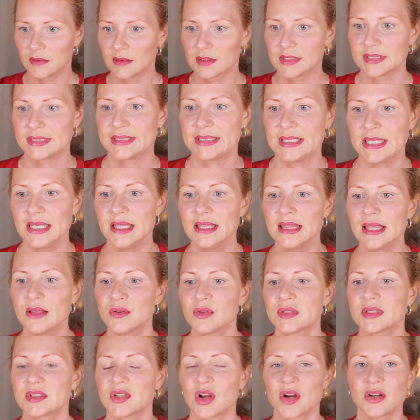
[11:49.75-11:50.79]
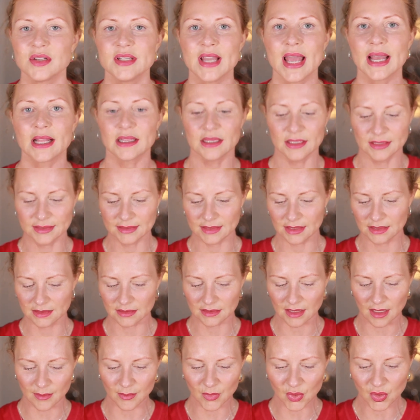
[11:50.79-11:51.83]
See those darn necklaces?
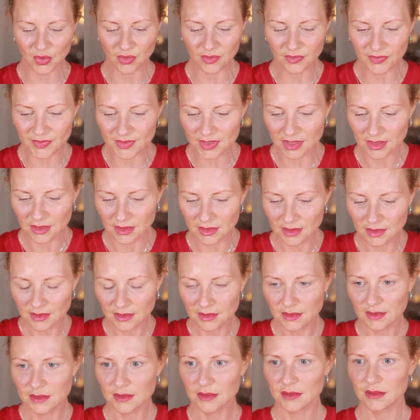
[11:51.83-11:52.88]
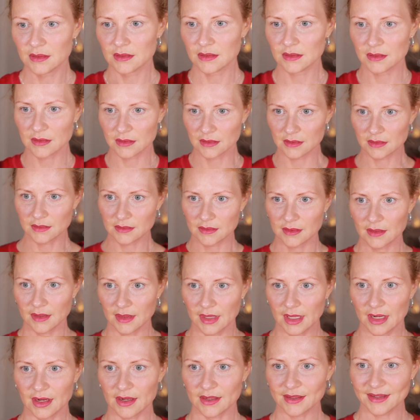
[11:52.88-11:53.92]
I moved.
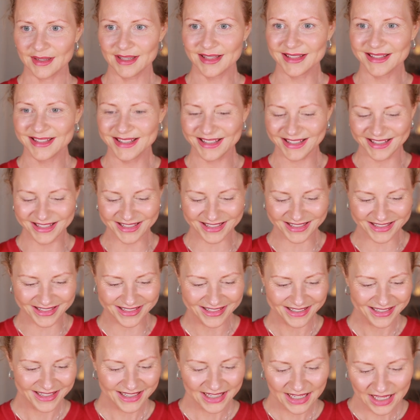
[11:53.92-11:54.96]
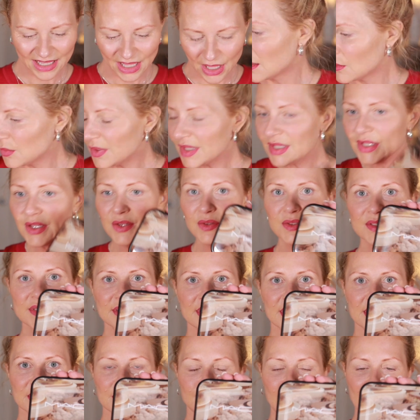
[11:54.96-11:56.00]
There. I will use
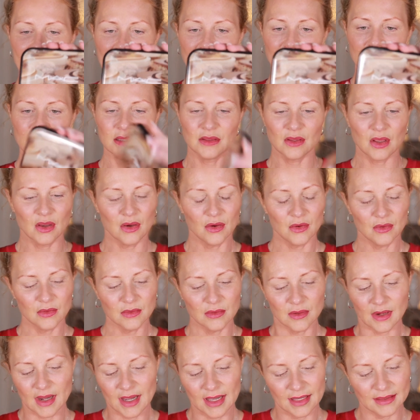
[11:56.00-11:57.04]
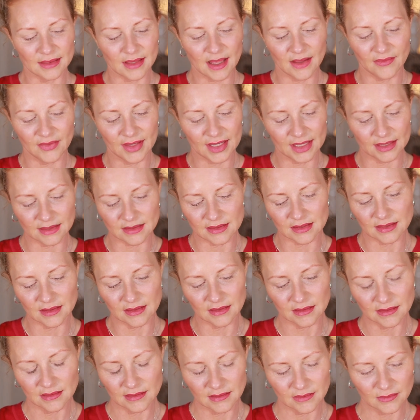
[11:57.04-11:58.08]
this palette though. I love it.
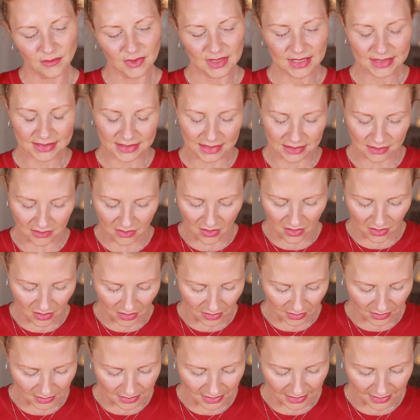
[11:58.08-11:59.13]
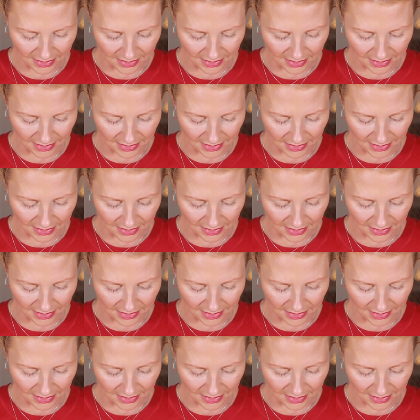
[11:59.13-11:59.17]
What is this called?